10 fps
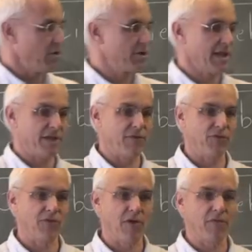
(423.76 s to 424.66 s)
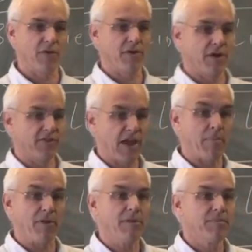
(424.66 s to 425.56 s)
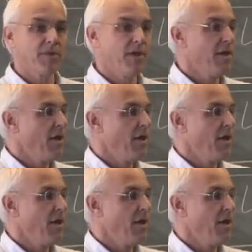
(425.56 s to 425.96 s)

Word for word: what it looks like, first of all, for our example.